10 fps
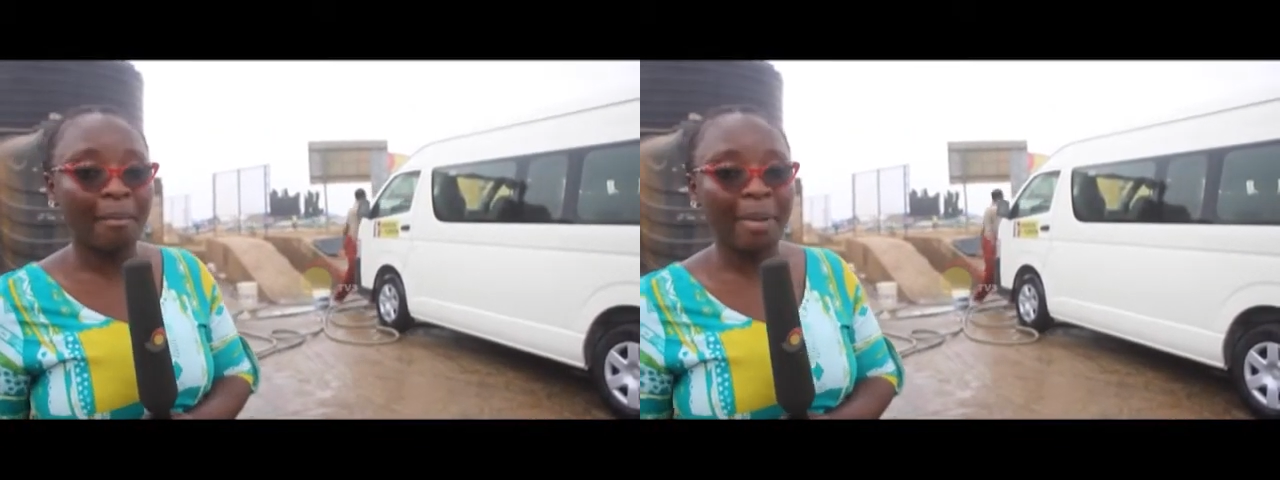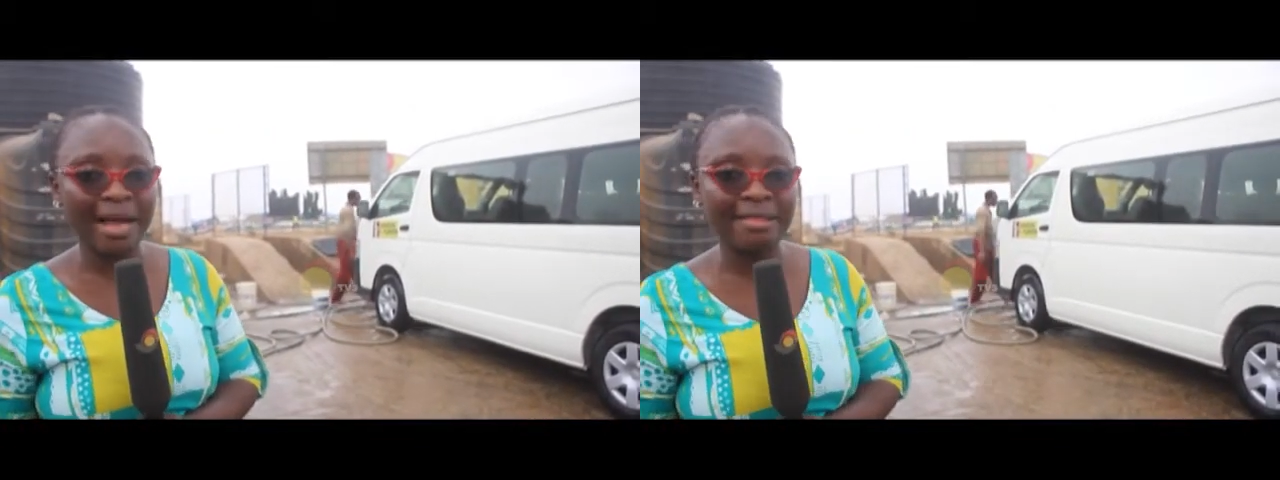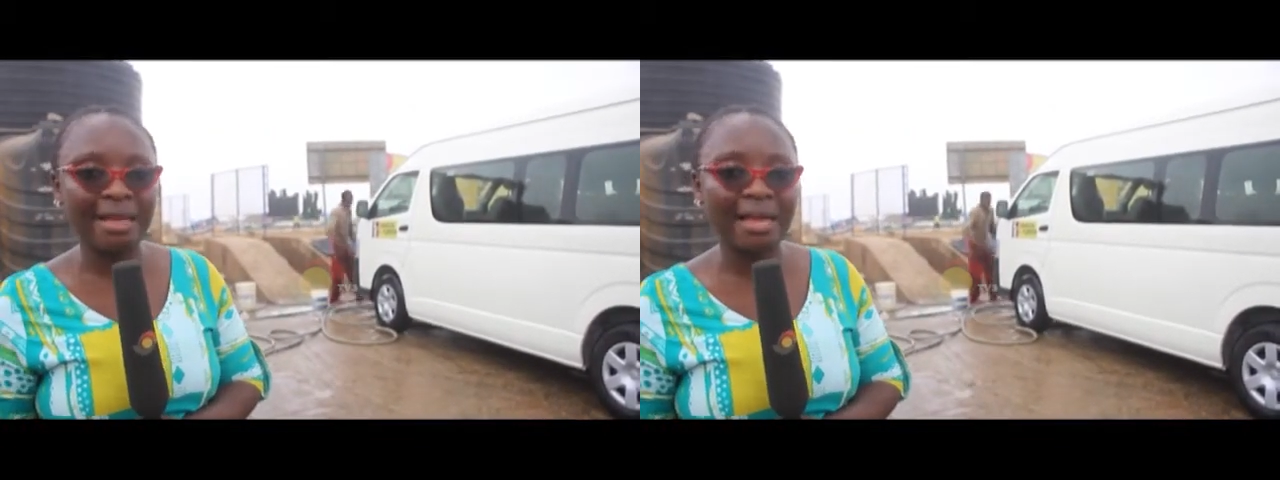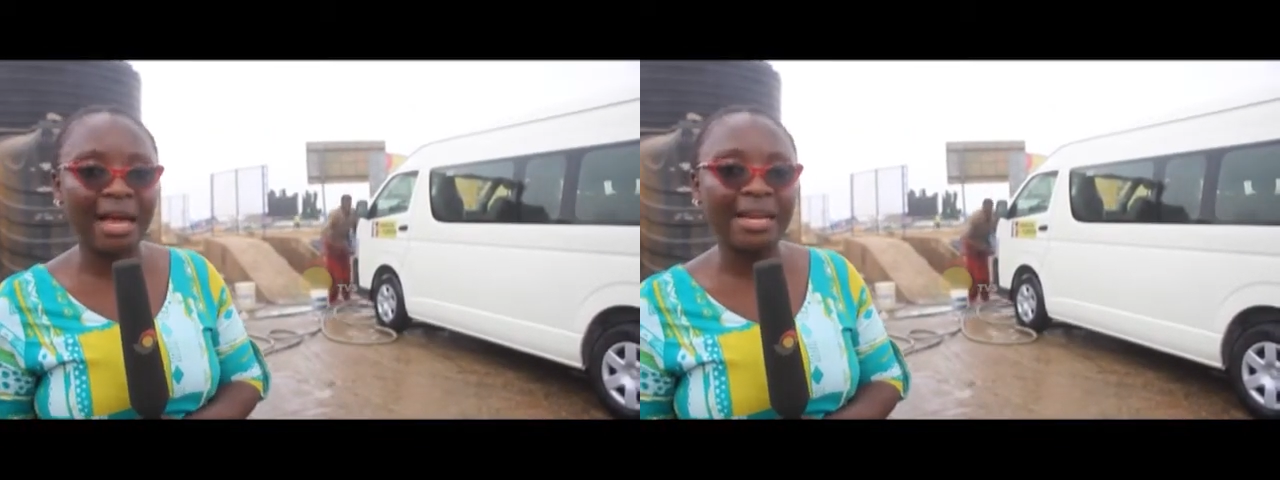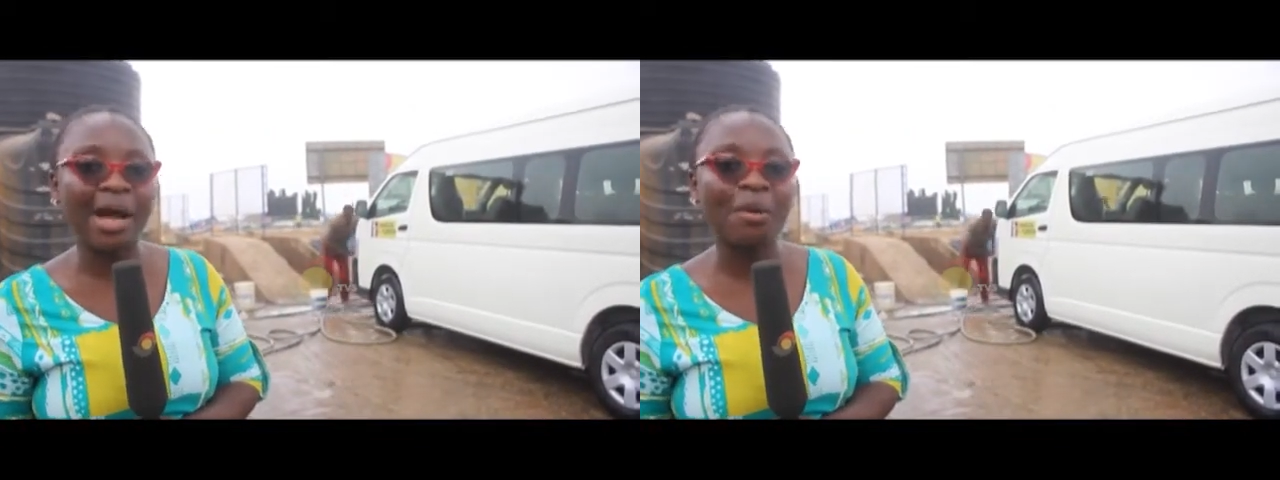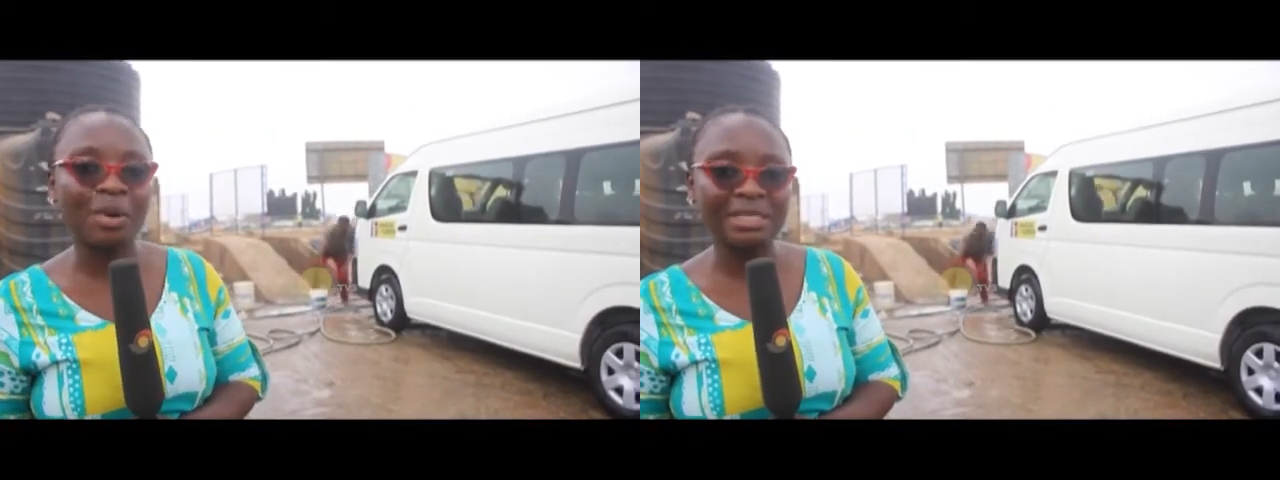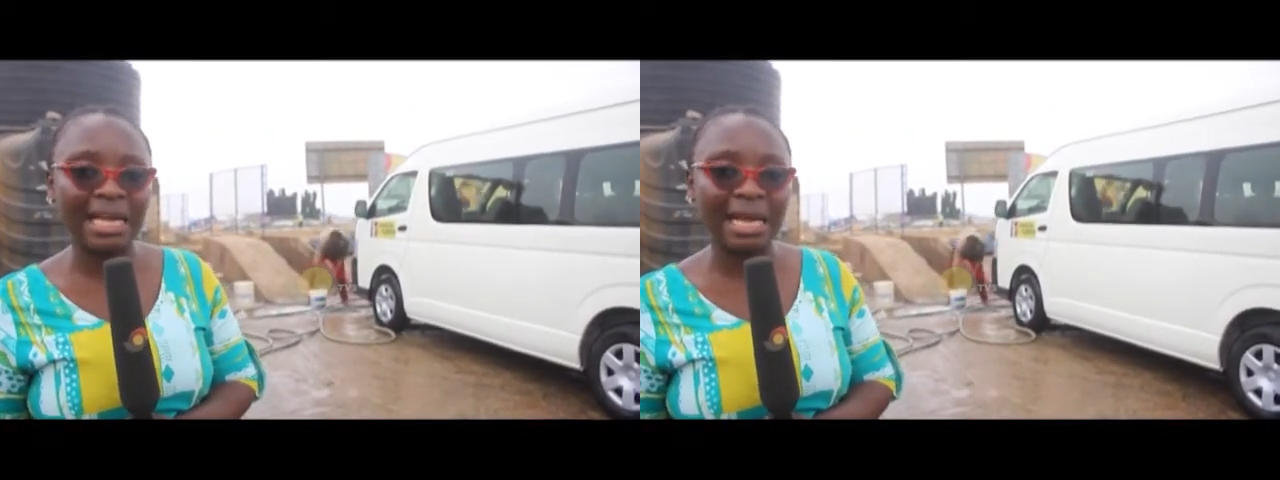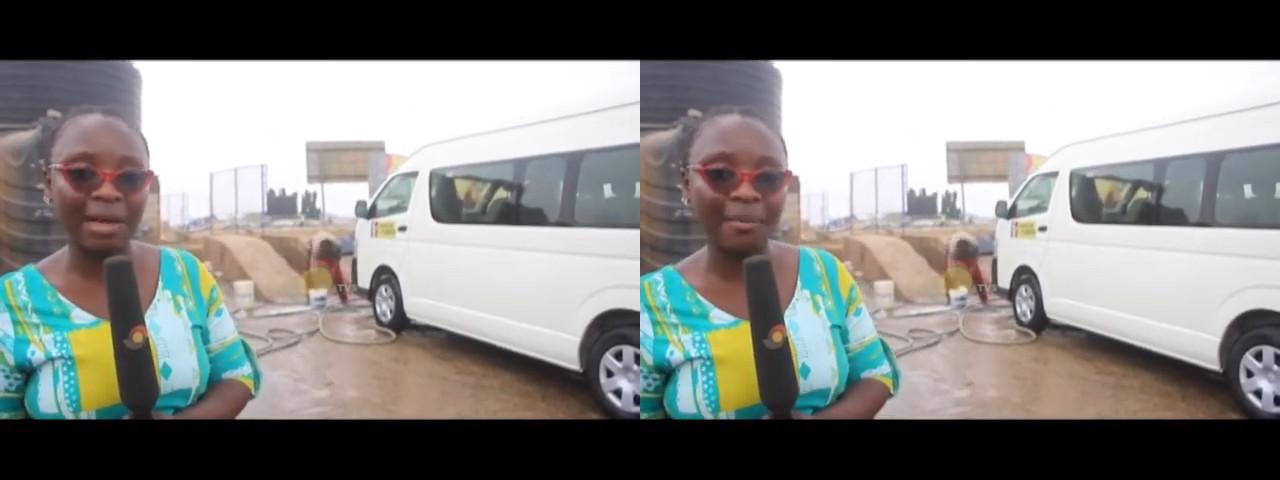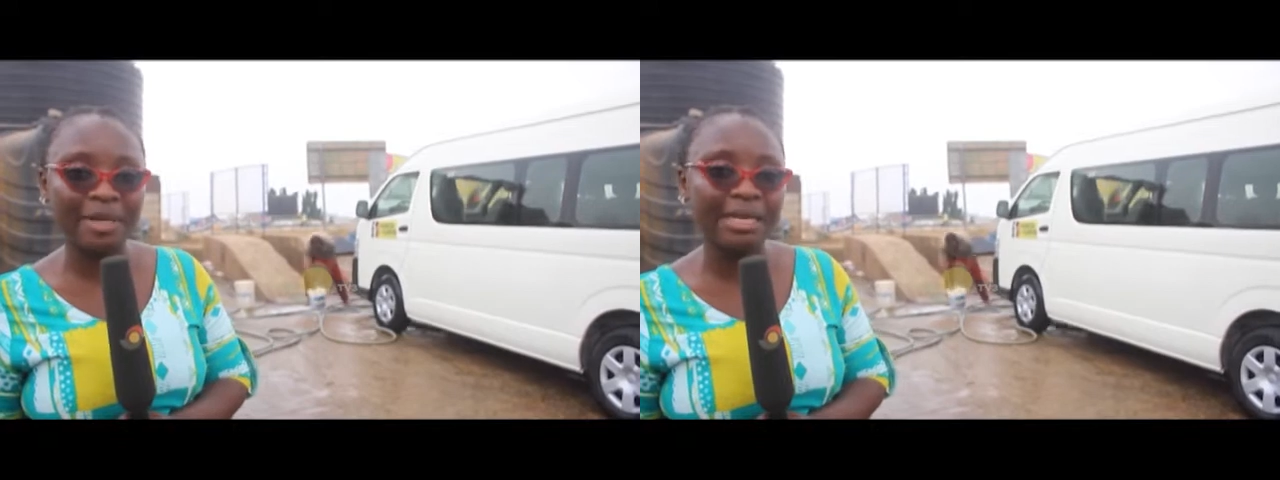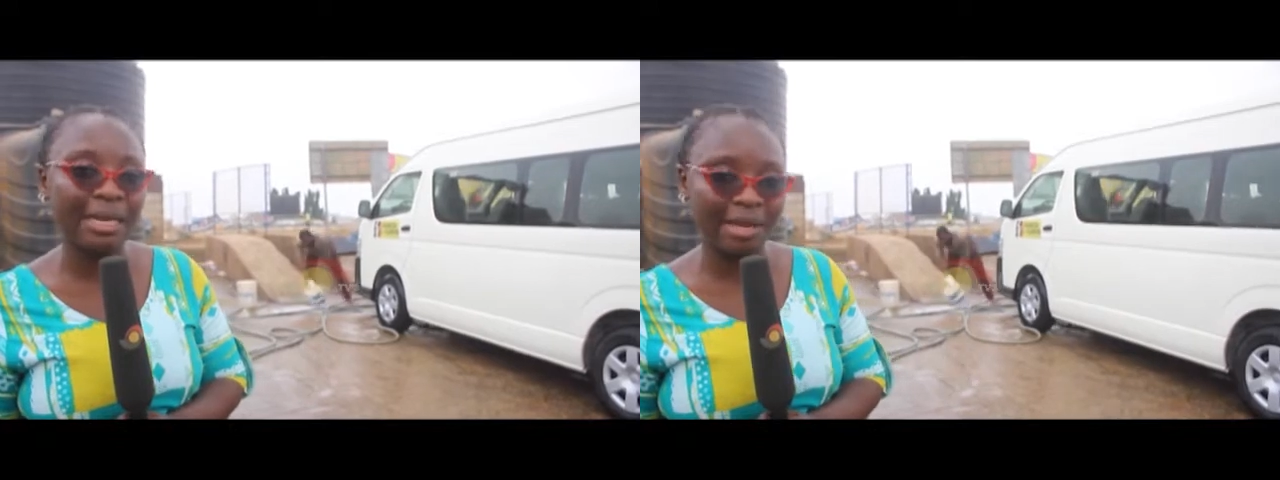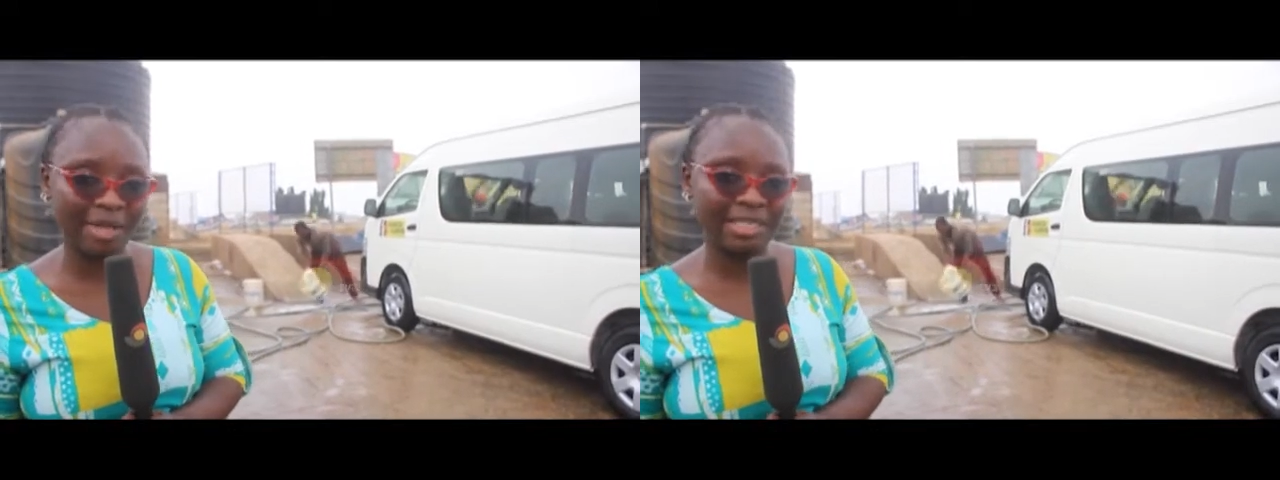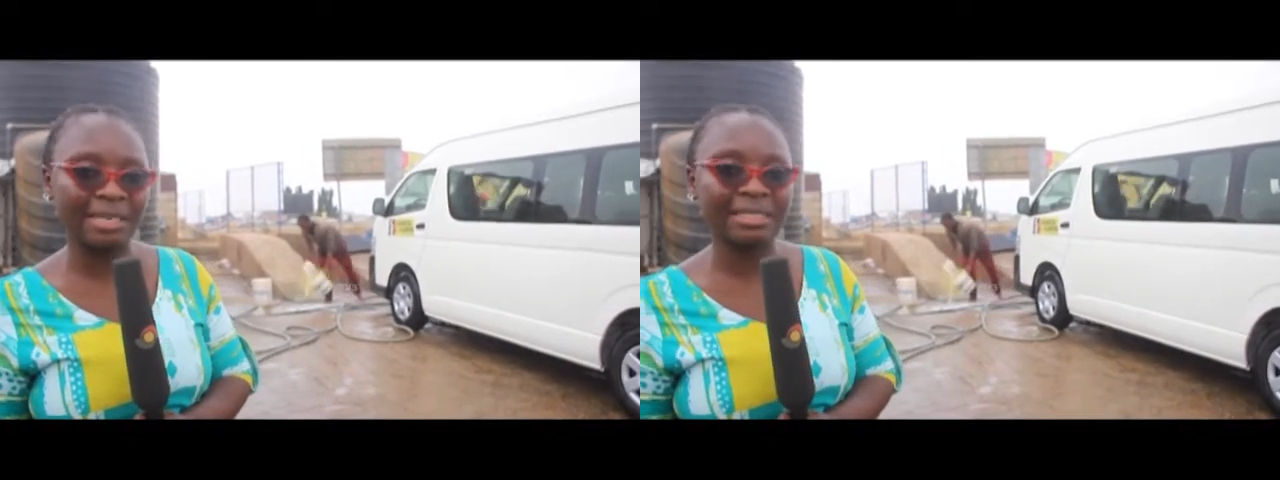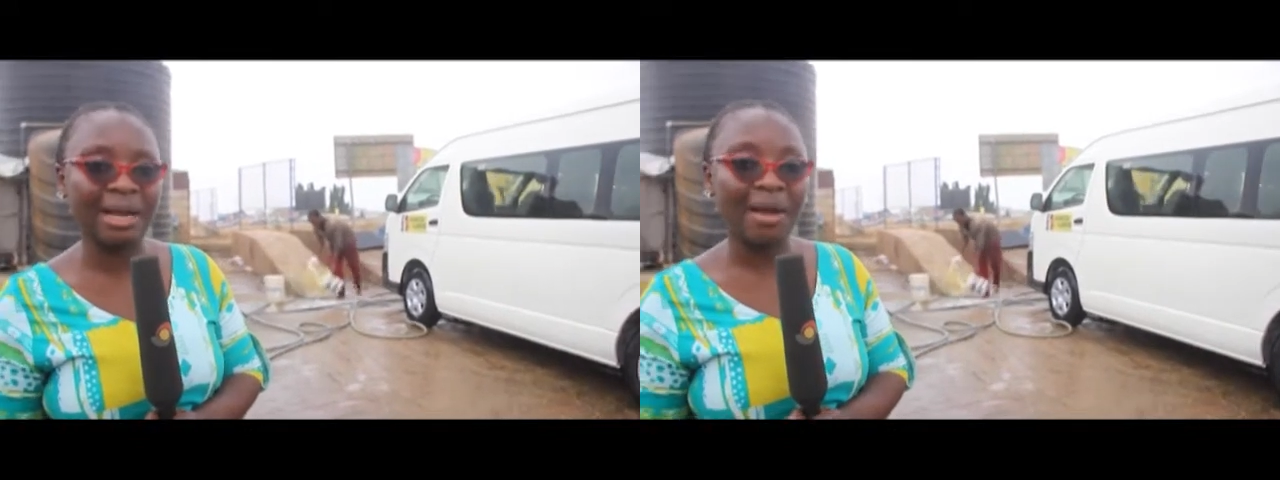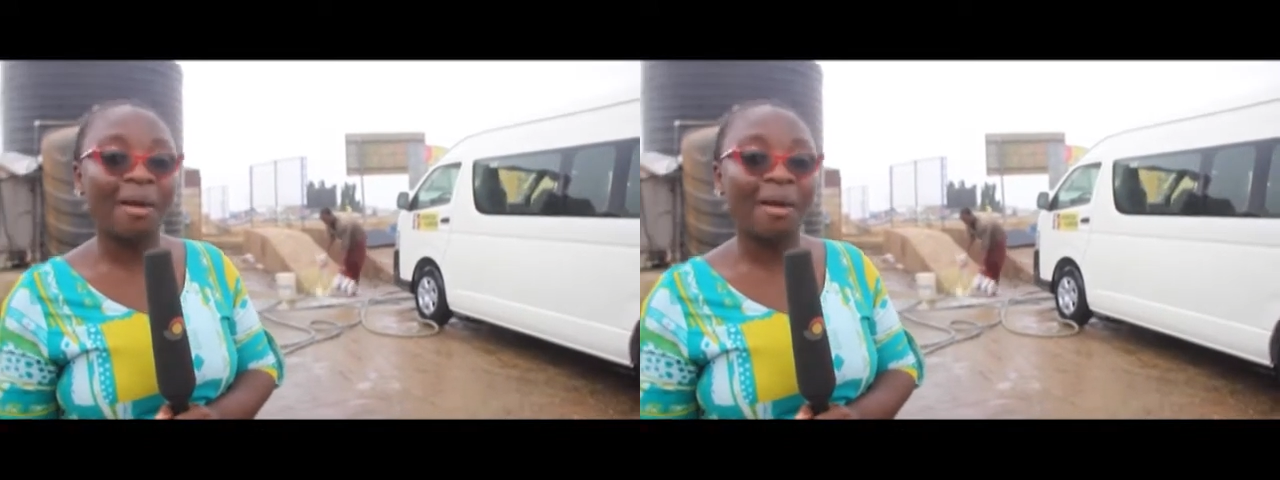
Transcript: by the Ghana Water Company Limited.